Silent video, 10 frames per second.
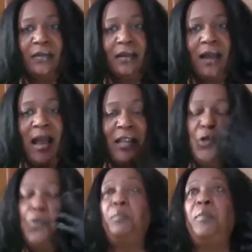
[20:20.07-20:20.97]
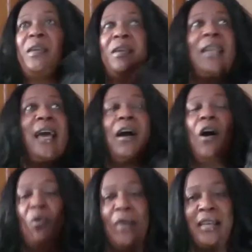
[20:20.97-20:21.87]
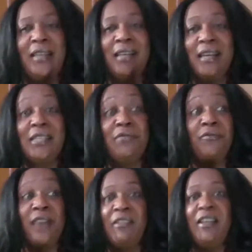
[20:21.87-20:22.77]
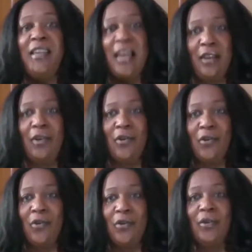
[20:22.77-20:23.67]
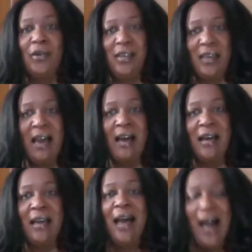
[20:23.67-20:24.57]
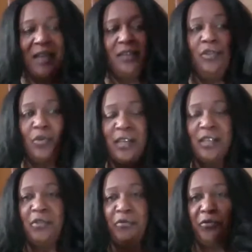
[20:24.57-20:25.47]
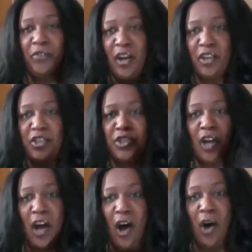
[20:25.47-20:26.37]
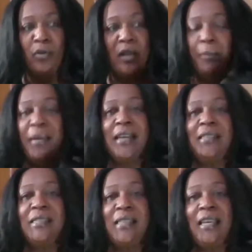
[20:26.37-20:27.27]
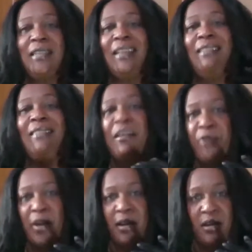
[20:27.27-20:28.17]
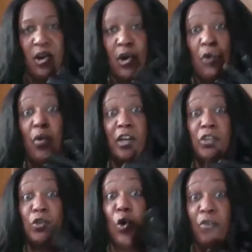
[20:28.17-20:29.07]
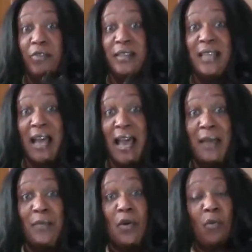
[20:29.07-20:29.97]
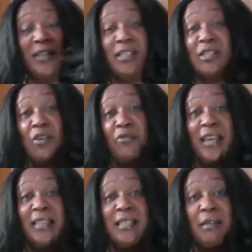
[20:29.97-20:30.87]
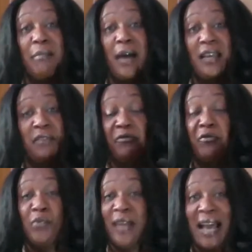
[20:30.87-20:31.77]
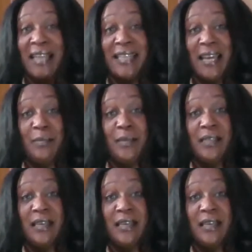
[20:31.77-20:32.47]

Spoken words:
and you pee like an hour later, it's very yellow. Yeah. And you need to flush out, because you see, the liver works overtime when stuff gets in the body, food items,